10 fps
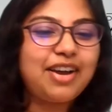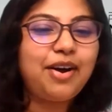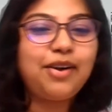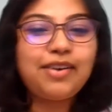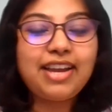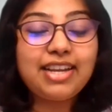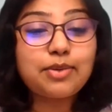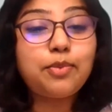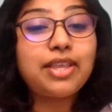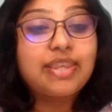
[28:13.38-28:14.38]
All right,
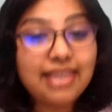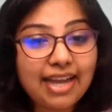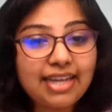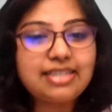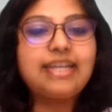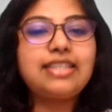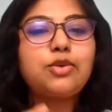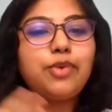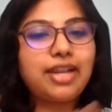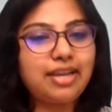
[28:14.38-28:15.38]
with that, let's
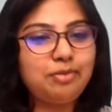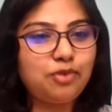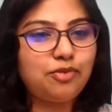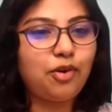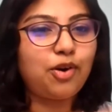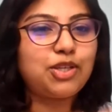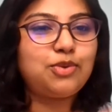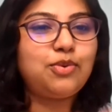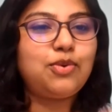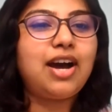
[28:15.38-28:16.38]
quickly move on
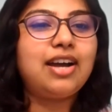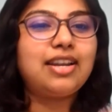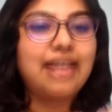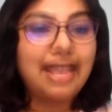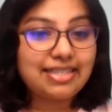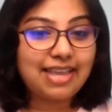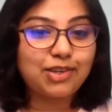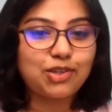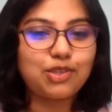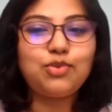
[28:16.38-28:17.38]
to our next
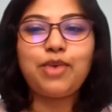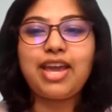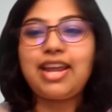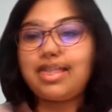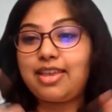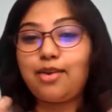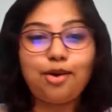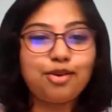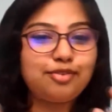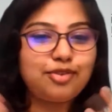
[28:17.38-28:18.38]
section where I think
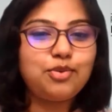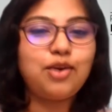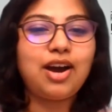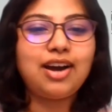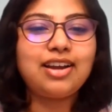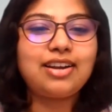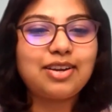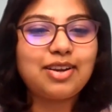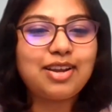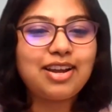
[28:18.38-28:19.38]
all of you are
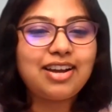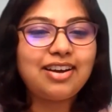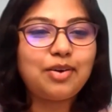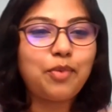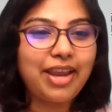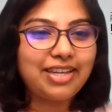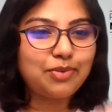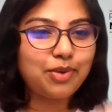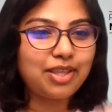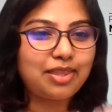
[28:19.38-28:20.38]

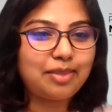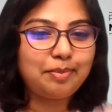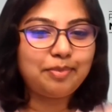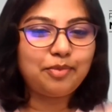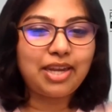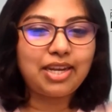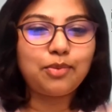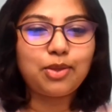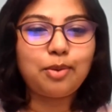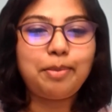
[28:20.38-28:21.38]
waiting
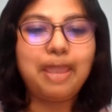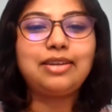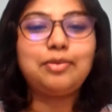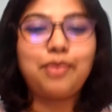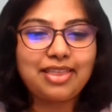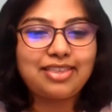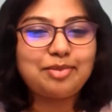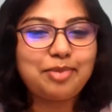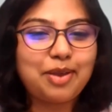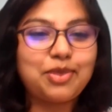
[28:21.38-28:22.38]
with your bated breath
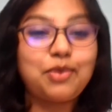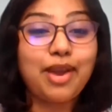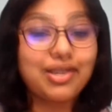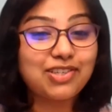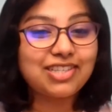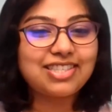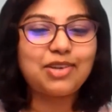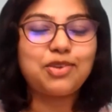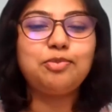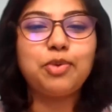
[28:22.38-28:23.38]
about the questions
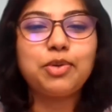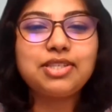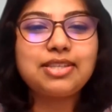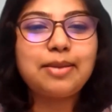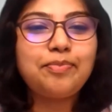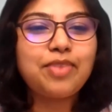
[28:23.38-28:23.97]
that you posed.